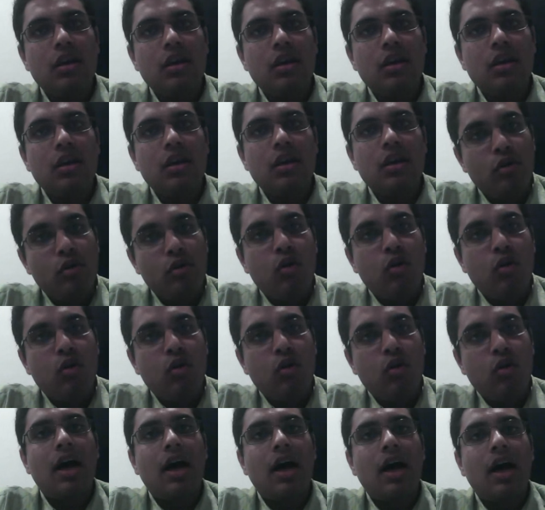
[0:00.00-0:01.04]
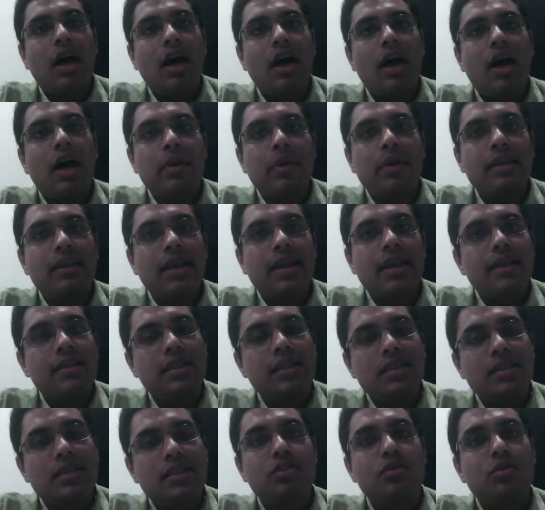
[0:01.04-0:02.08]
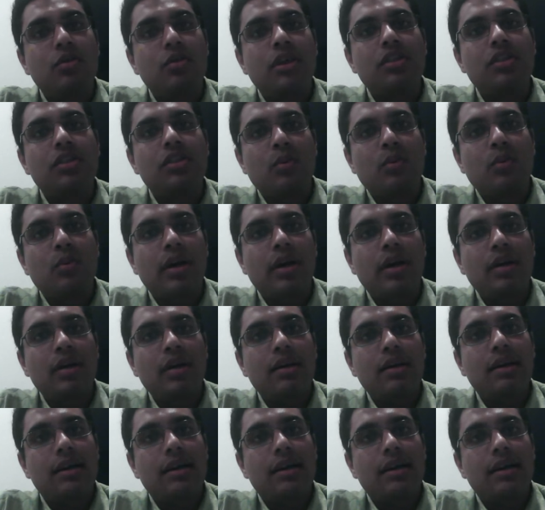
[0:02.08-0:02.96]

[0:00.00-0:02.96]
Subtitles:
of no law having been made, there is a situation where